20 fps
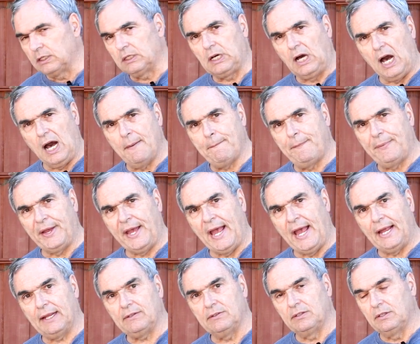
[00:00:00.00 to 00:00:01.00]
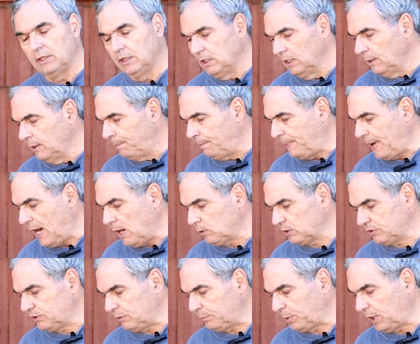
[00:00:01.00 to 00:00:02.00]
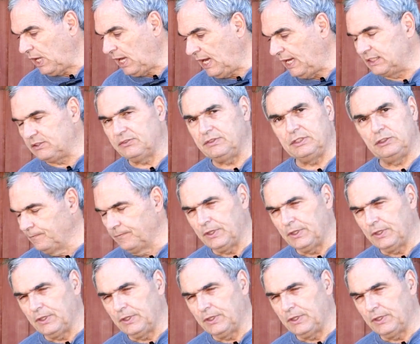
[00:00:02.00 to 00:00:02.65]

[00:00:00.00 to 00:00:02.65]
compact power supplies